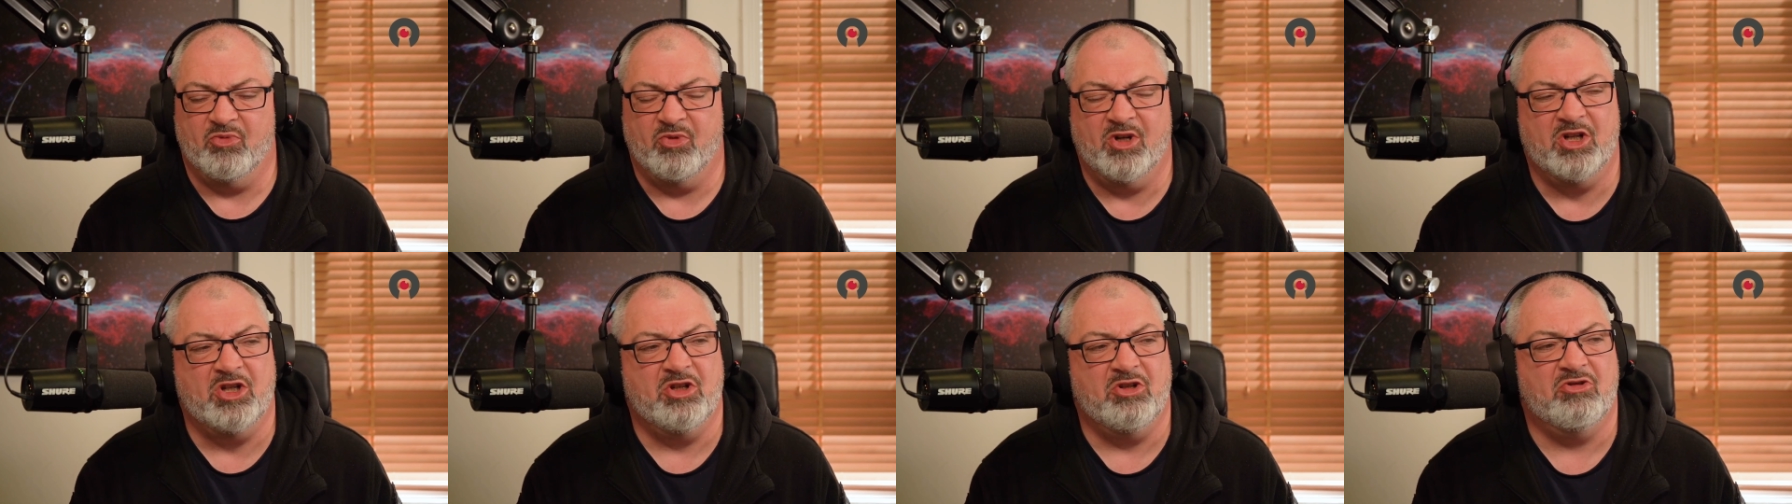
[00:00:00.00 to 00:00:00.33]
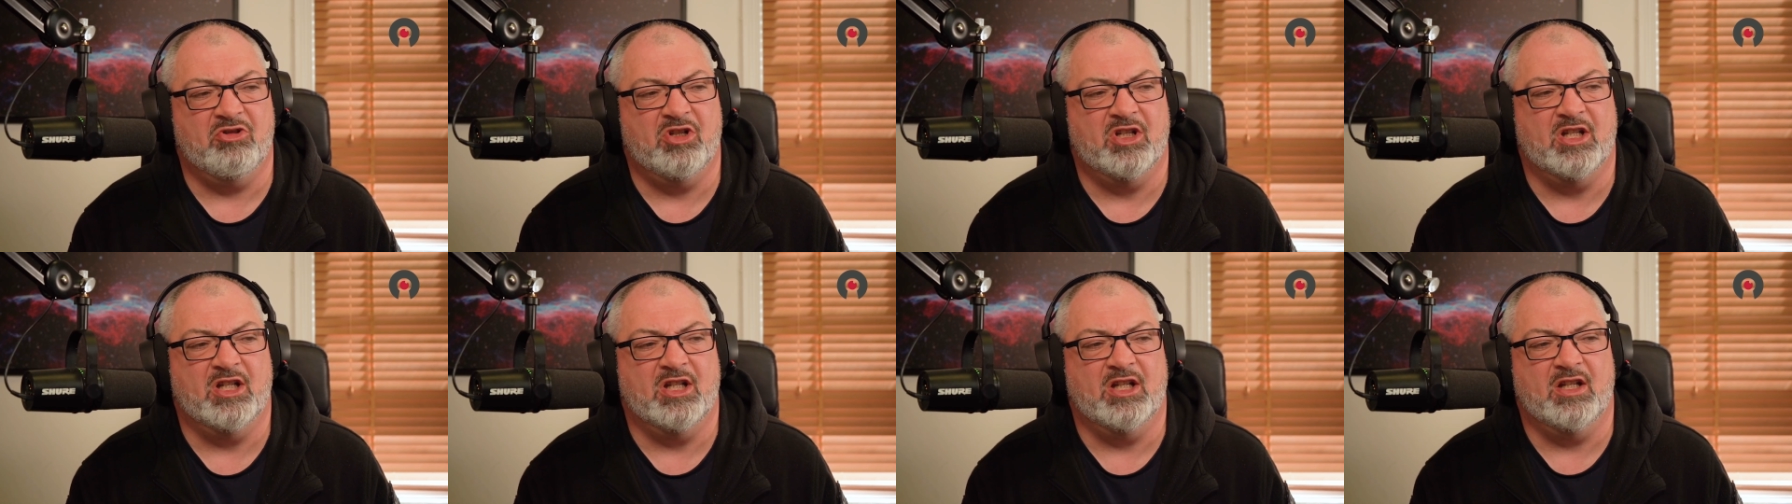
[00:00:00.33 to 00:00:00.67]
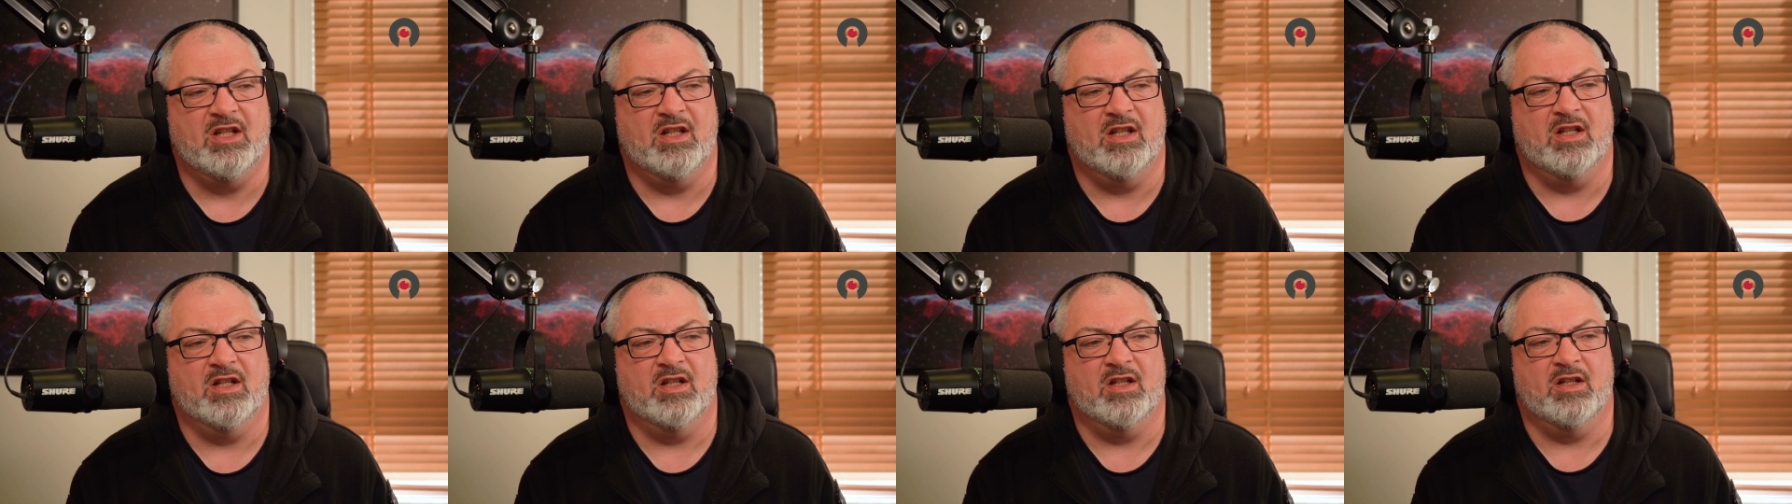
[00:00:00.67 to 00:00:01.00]
where do you
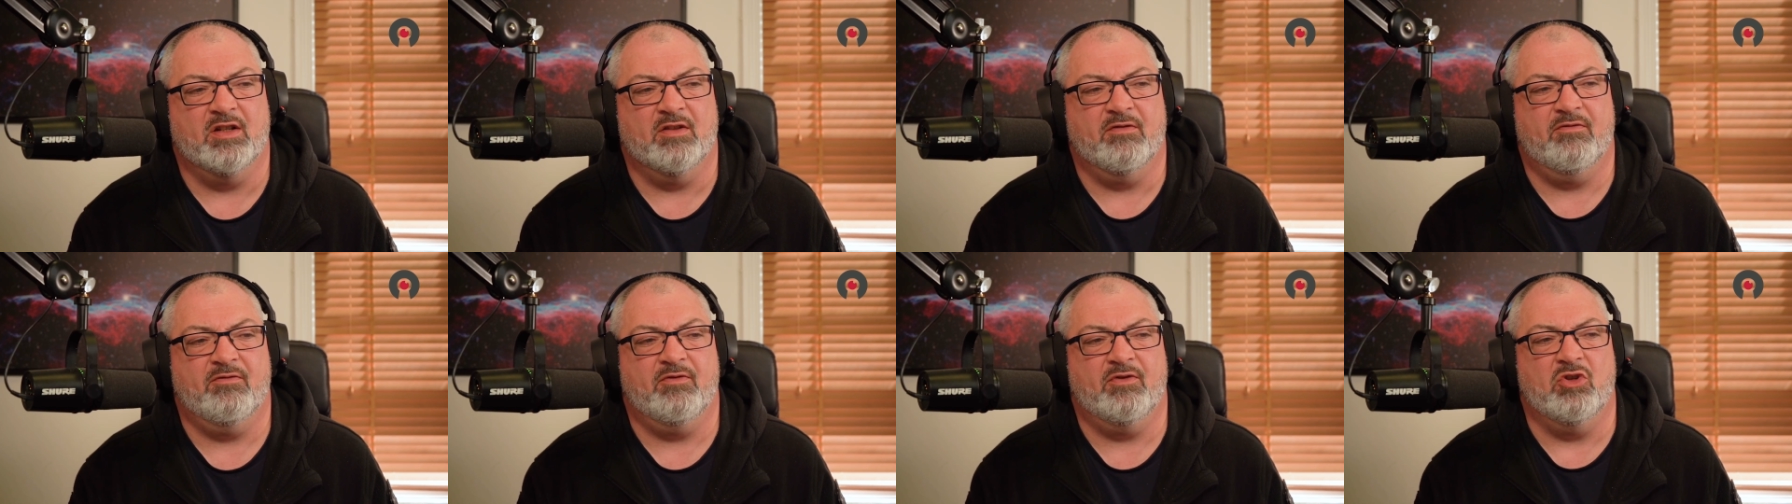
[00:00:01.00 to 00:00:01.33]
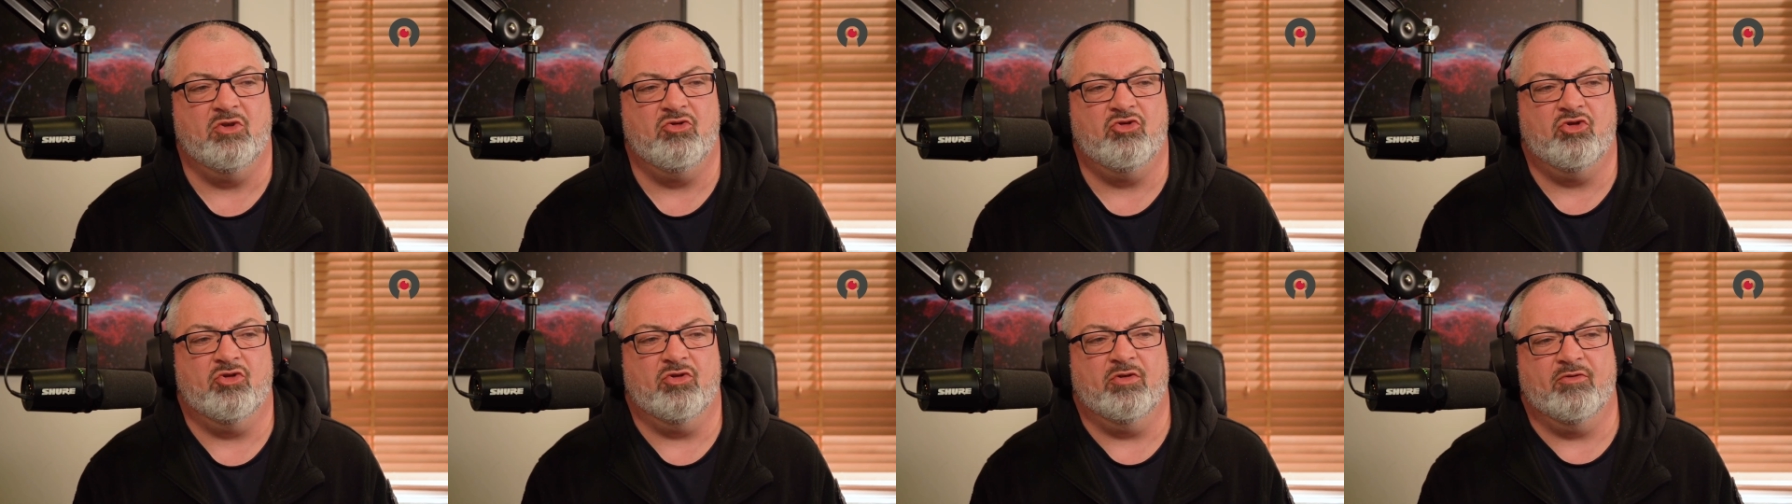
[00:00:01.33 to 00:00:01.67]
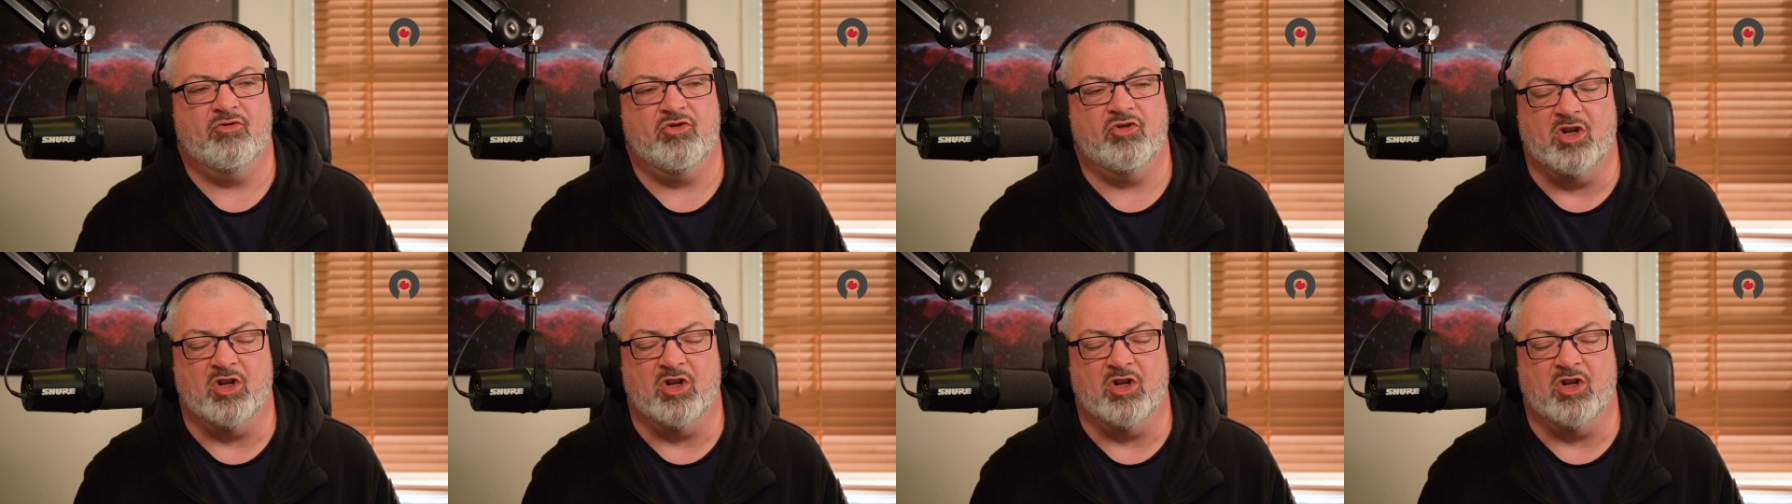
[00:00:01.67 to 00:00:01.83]
see the future of